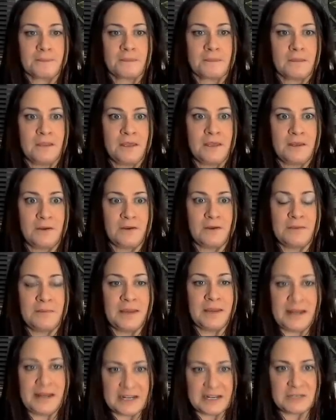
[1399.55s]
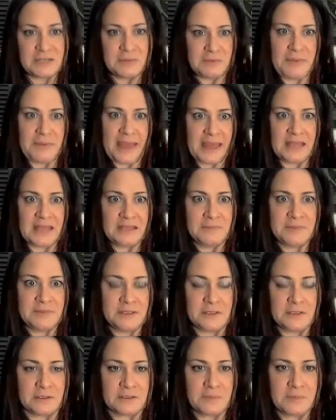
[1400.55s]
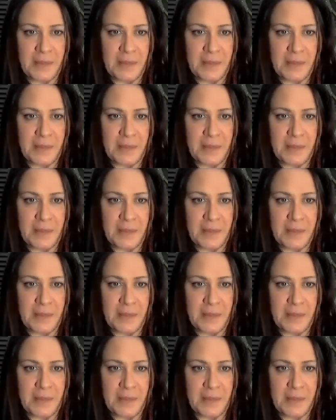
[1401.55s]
it might actually be paying the bills.